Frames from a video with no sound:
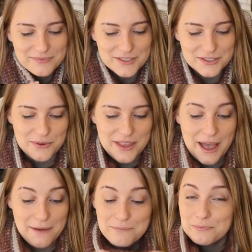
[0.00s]
So
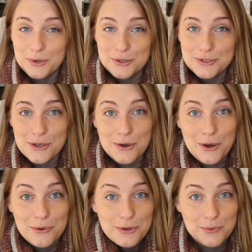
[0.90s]
yeah, Purl
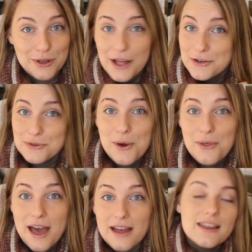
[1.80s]
Soho Good Wool, I do know
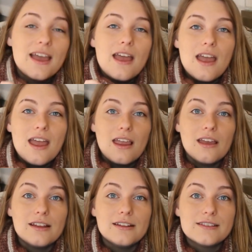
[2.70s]
that.
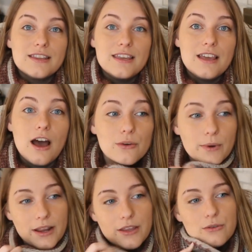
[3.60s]
And the other
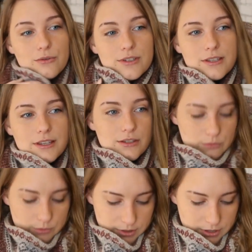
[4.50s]
one I used,
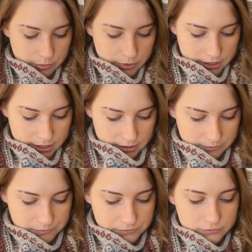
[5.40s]
this really pretty,
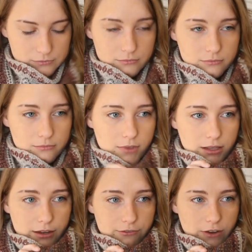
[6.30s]

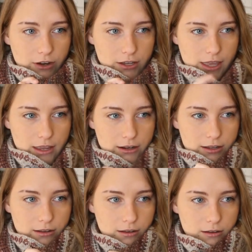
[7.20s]
like
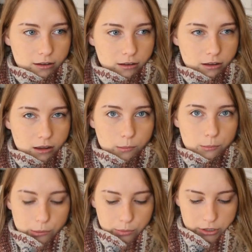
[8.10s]
variegated
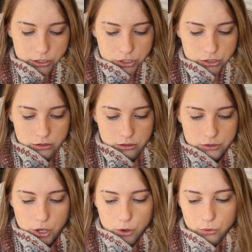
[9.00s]
purplish
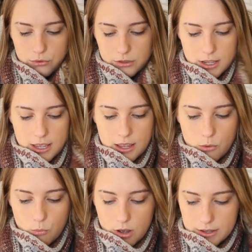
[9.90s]
tone,
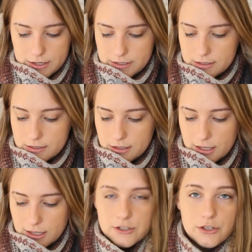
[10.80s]
was
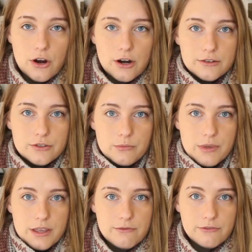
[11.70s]
gifted yarn to
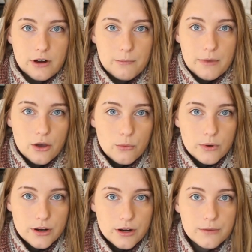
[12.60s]
me from a
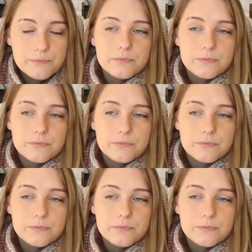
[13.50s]
coworker.